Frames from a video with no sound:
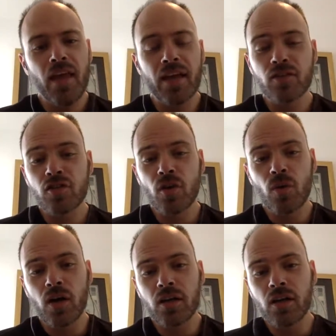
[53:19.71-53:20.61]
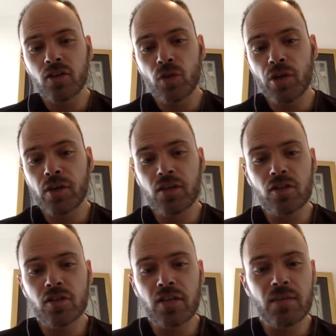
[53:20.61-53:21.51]
And so a trader can
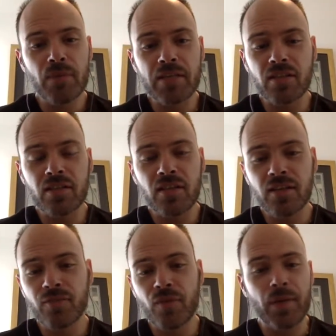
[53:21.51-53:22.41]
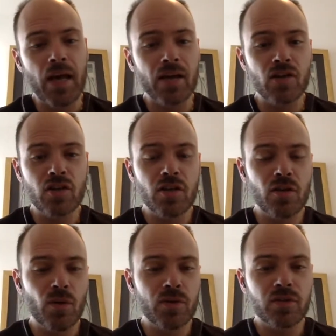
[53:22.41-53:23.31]
just basically take
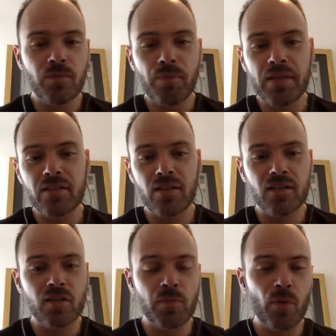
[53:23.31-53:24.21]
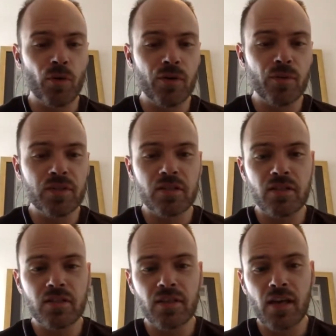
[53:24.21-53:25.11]
Fibonacci or some basic support and
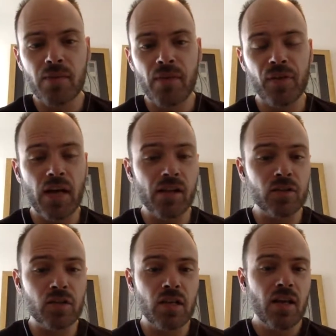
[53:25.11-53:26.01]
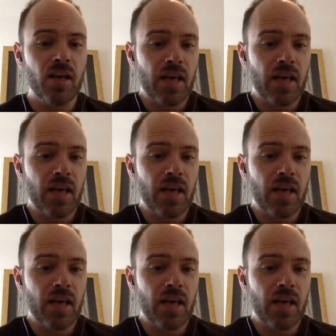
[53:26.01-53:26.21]
resistance kind of methodology